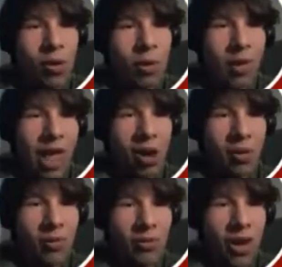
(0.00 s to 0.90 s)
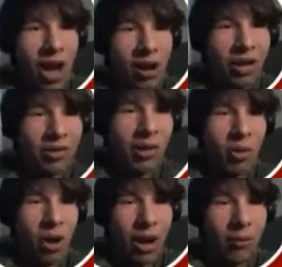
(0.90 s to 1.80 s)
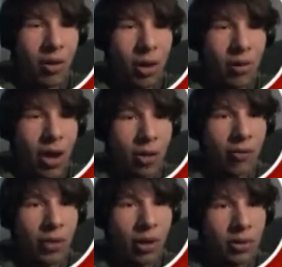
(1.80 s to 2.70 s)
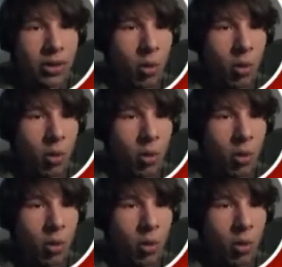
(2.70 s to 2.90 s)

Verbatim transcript: I'm full on health. I don't even know why I'm full on health.